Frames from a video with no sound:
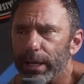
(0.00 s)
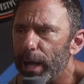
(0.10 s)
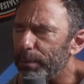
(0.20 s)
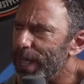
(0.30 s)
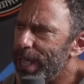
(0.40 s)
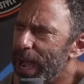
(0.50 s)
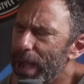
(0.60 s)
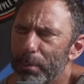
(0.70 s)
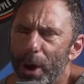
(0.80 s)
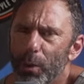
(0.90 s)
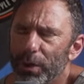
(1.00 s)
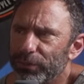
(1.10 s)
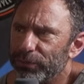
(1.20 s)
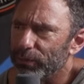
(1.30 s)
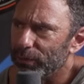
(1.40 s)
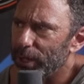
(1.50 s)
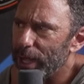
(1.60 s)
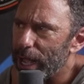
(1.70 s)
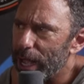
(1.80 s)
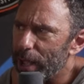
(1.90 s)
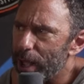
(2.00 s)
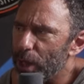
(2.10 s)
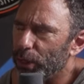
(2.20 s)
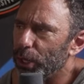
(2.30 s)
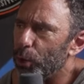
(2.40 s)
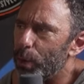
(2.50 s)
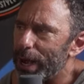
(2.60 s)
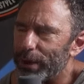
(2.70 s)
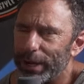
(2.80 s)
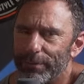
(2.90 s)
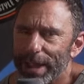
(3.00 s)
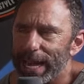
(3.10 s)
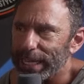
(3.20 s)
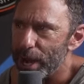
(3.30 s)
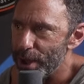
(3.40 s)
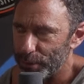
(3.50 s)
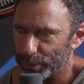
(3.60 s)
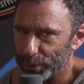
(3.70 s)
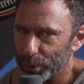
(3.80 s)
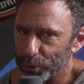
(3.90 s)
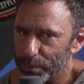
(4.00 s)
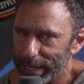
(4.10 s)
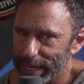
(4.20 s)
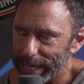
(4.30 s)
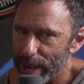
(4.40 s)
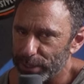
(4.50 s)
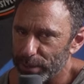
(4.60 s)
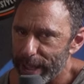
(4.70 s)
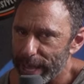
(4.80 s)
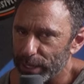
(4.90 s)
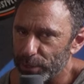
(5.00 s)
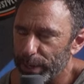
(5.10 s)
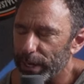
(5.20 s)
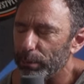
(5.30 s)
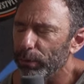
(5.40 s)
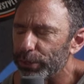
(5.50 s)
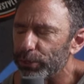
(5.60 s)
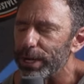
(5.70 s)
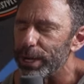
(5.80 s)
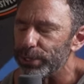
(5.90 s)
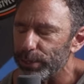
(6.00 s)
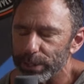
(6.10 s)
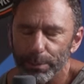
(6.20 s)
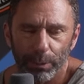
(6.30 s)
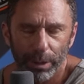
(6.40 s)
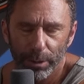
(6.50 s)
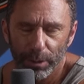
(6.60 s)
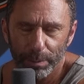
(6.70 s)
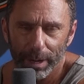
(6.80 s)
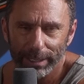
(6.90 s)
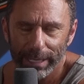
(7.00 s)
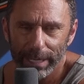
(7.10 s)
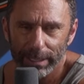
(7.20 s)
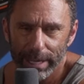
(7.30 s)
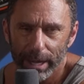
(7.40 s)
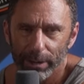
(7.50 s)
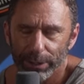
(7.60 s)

Um, I'm always uh, a little wary of adding another social media account to manage, but I'm really trying to do something with this podcast now.